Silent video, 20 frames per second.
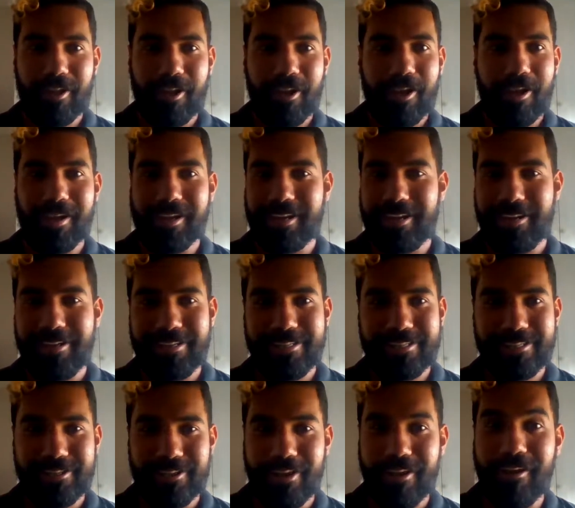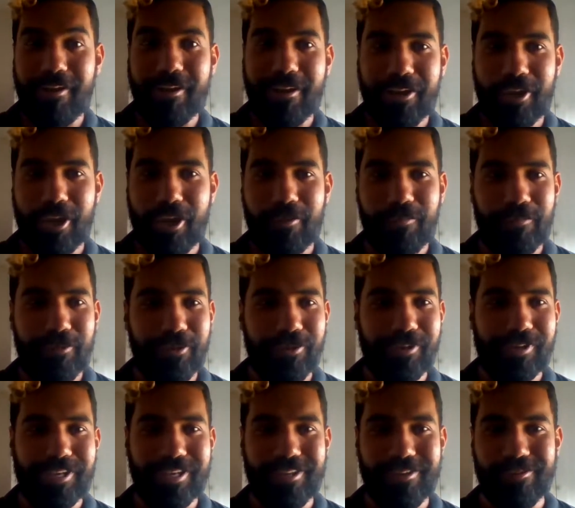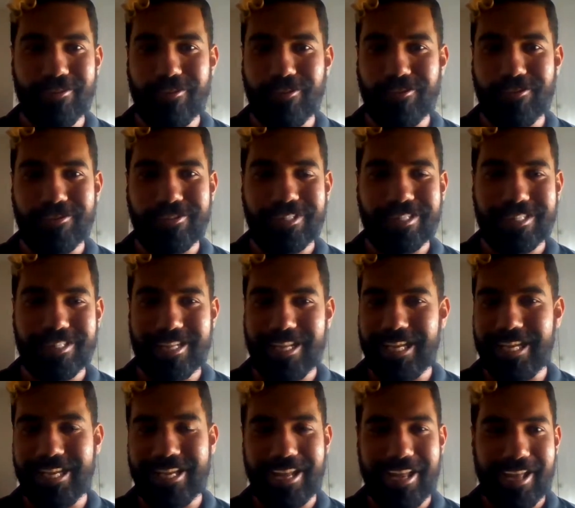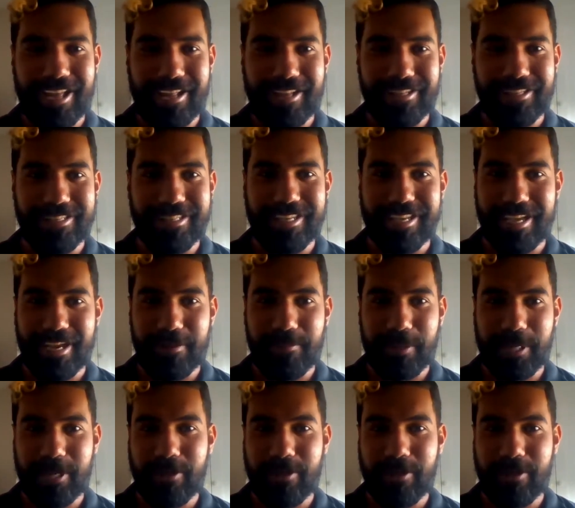Hi guys, I hope you can all see and hear me.